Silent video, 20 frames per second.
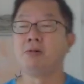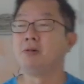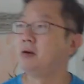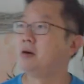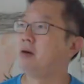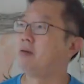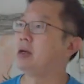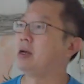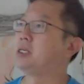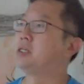
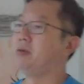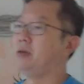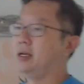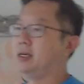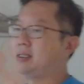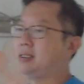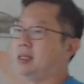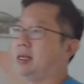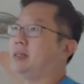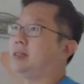Alright, 3
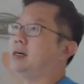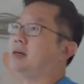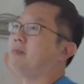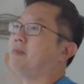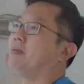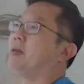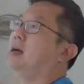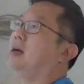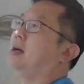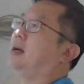years later.
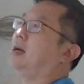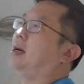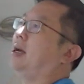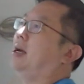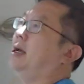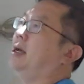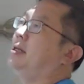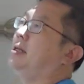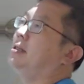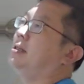
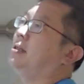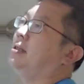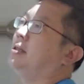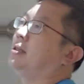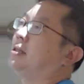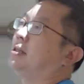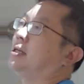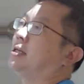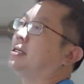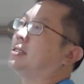And
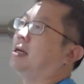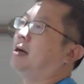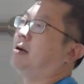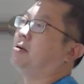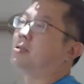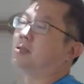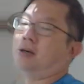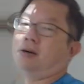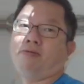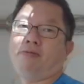that's how you
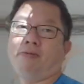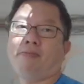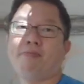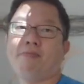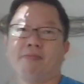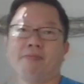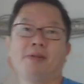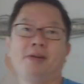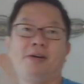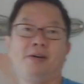solve.
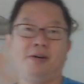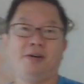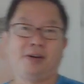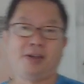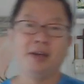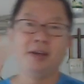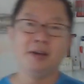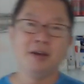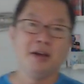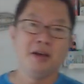
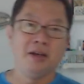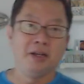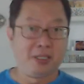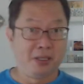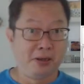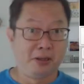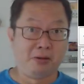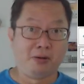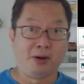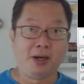Okay,
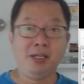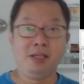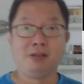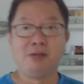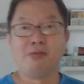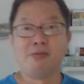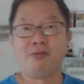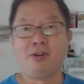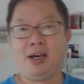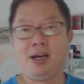so do I need to
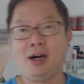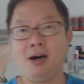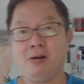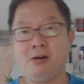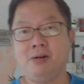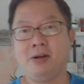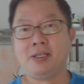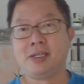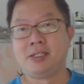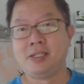find how
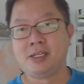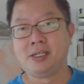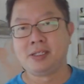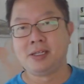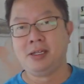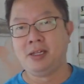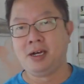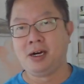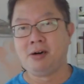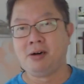old is the sister
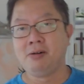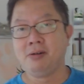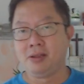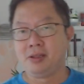now?